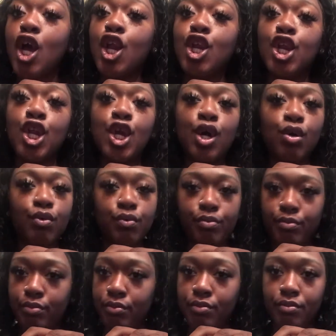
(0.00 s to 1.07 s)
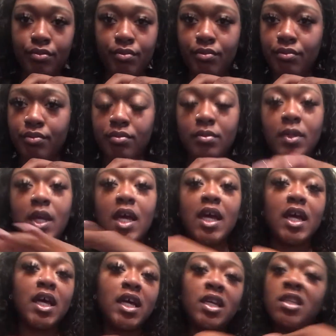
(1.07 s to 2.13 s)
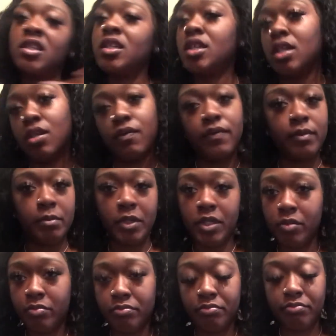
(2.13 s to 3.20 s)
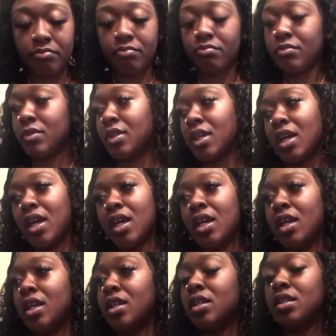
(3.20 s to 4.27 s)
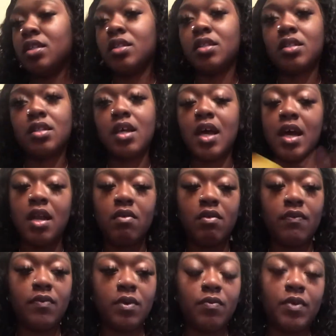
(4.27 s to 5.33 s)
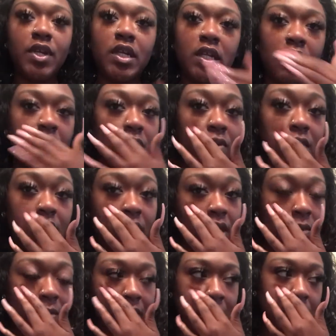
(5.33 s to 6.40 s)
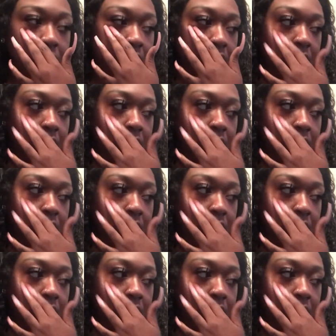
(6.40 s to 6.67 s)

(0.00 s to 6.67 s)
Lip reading: no. It's a no for me. I don't even want to rate it. I don't want to think about it.